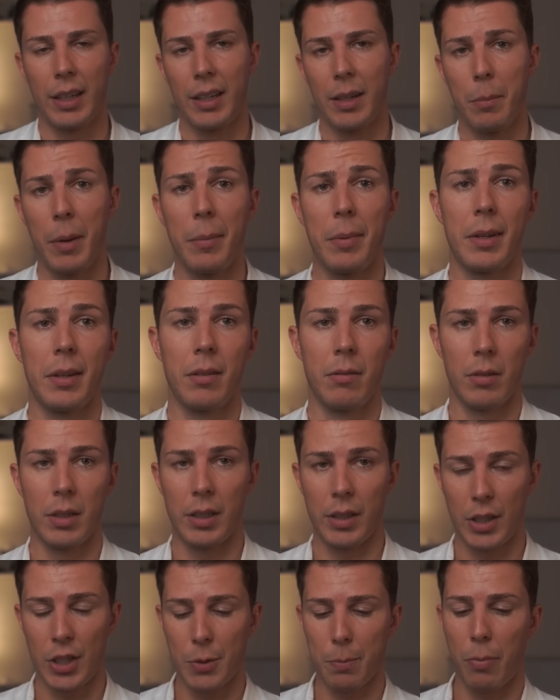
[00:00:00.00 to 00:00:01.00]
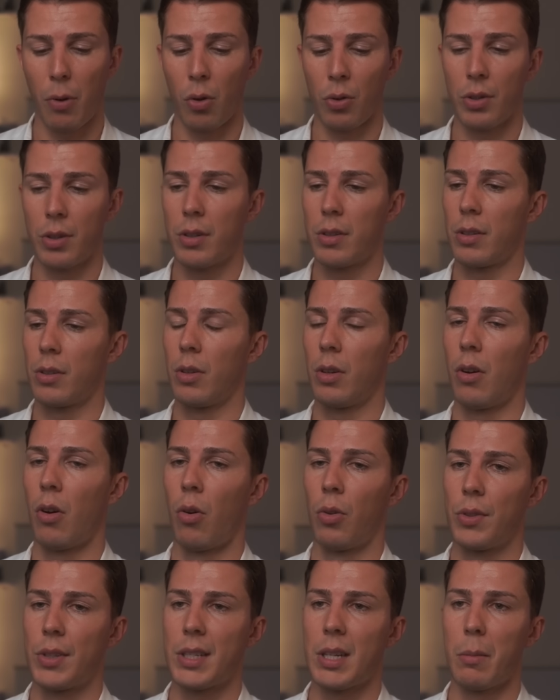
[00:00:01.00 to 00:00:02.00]
maybe respond
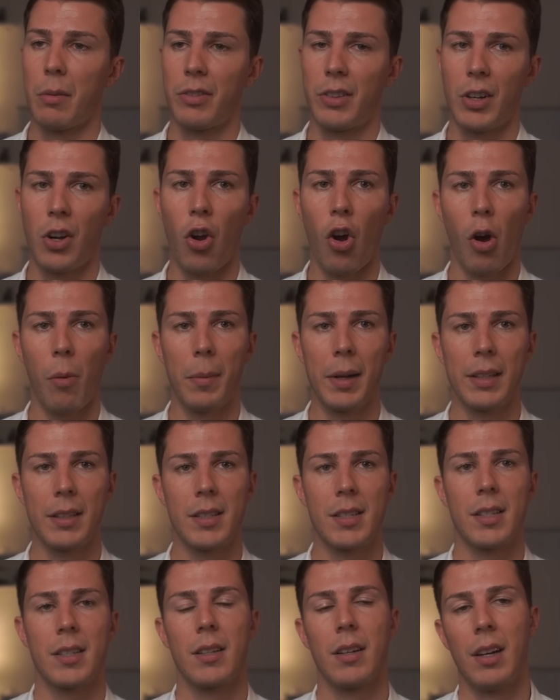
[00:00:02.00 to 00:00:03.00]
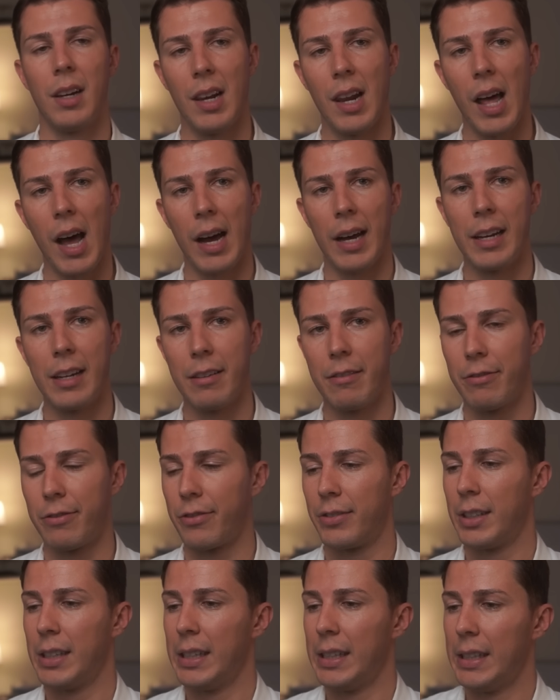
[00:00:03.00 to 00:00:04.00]
on some of the comments
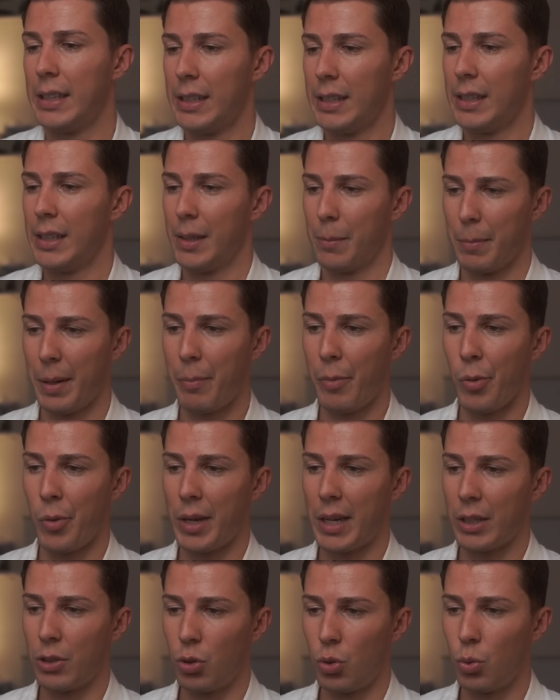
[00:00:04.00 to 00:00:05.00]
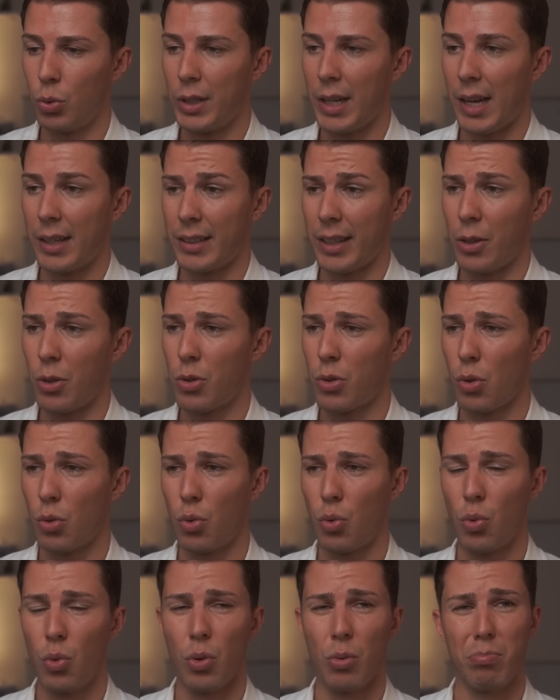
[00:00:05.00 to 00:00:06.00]
live. Maybe we can do that. I used to
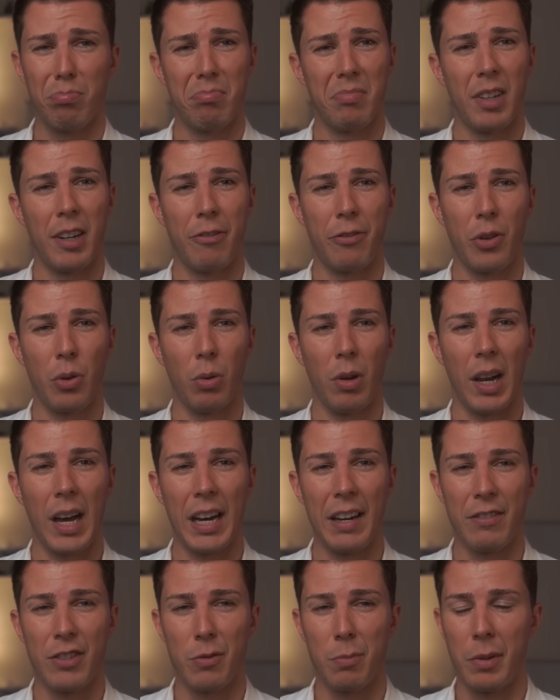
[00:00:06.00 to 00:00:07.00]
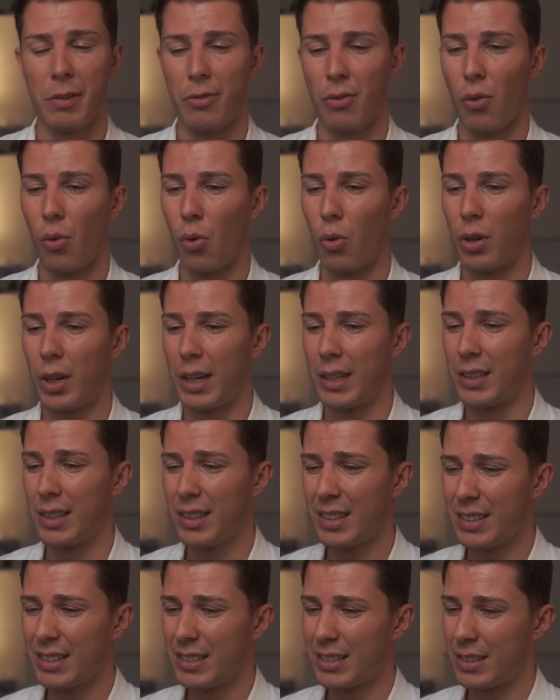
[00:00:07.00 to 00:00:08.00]
do a few lives before. I
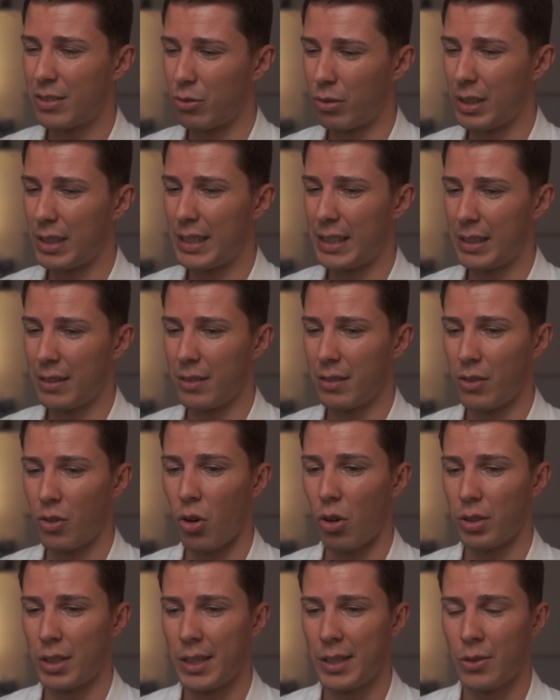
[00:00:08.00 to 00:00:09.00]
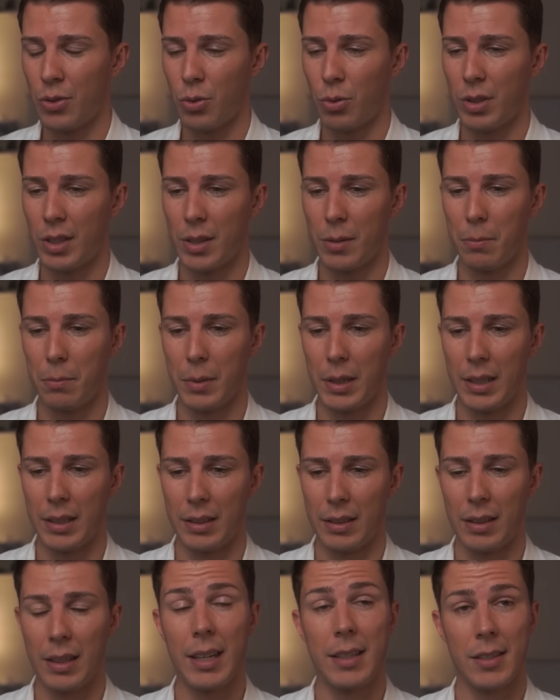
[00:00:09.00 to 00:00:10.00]
didn't really got into them,
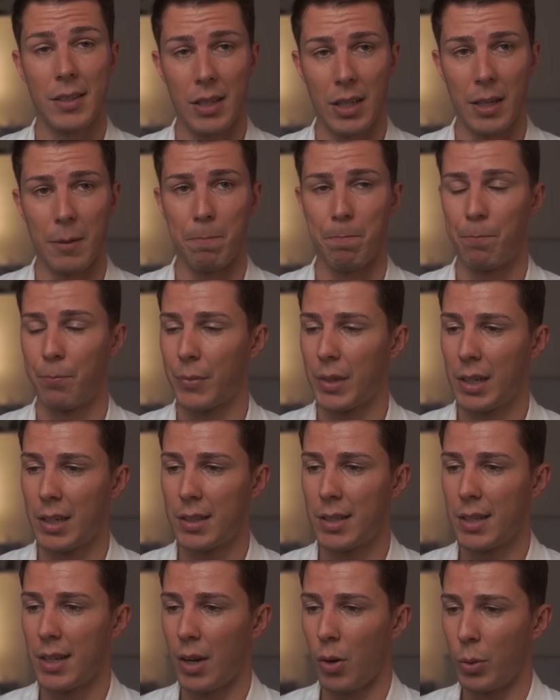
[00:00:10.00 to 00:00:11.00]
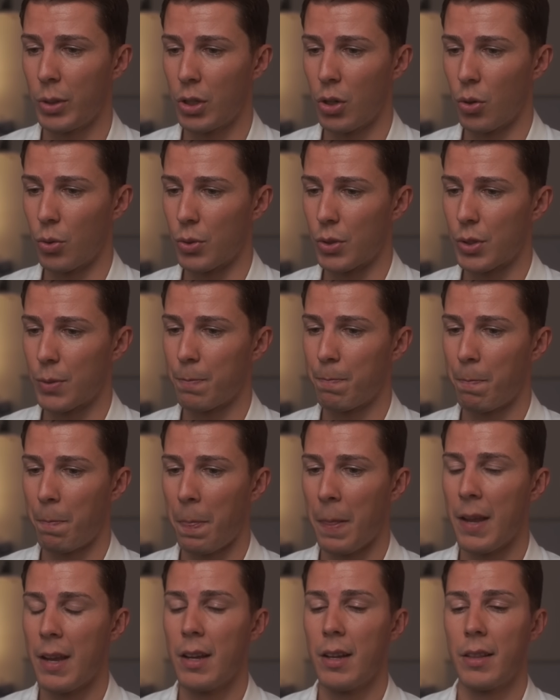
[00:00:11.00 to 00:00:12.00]
but let's see. Let's see how it goes.
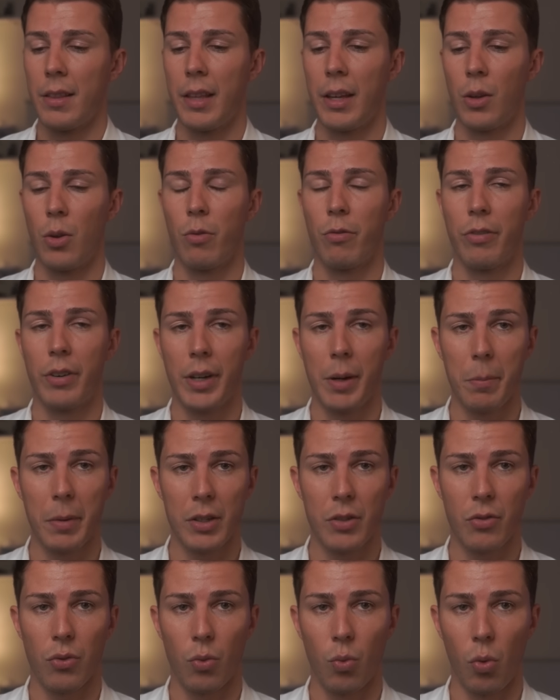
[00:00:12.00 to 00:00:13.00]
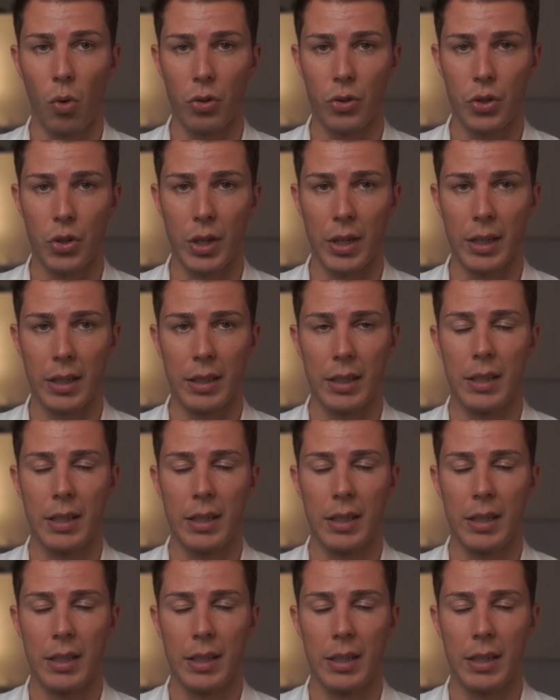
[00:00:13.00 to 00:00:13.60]
Thank you very much for watching.